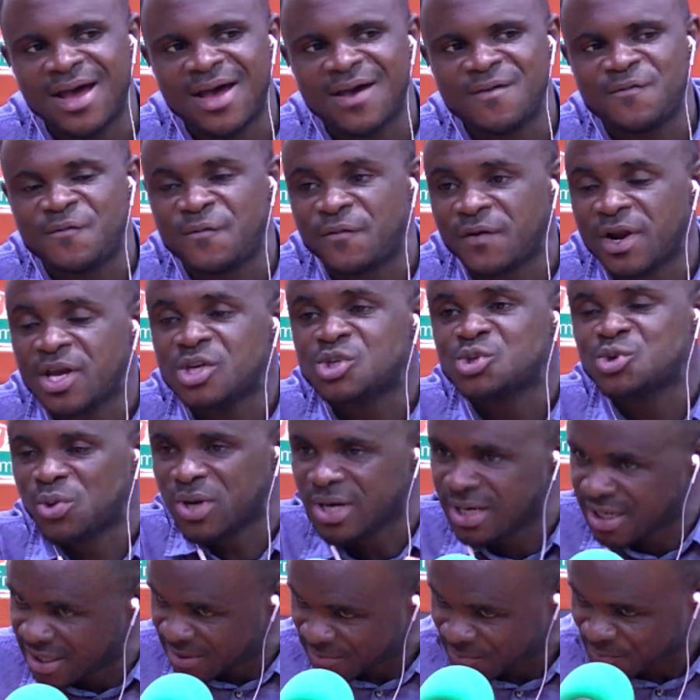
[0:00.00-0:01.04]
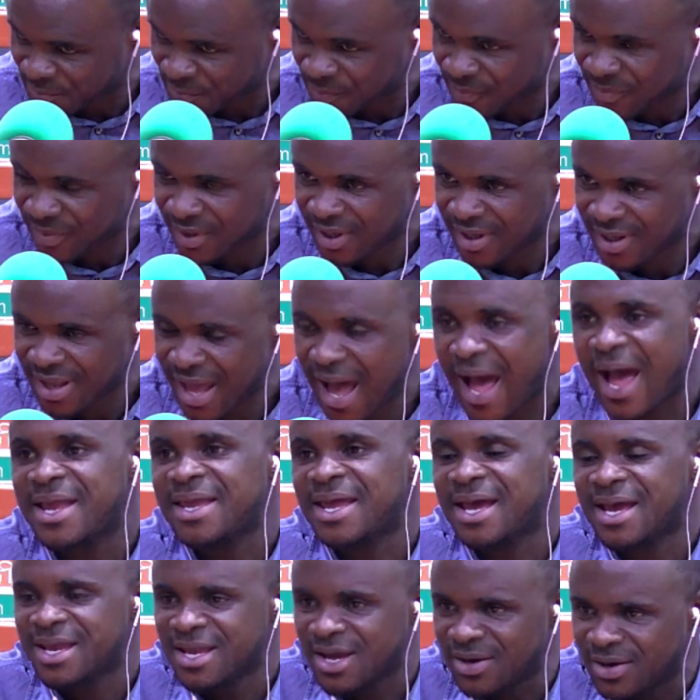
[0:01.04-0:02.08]
free screening ah
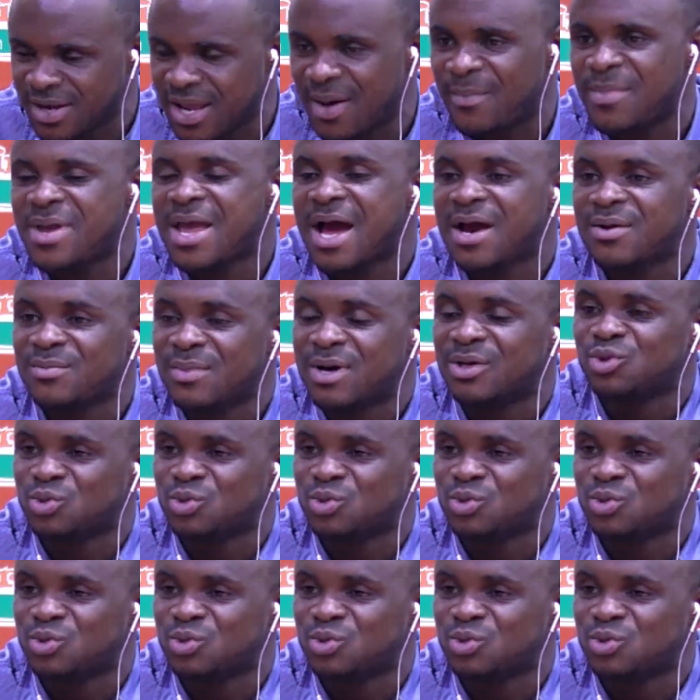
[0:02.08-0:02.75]
yeah yeah nyame ya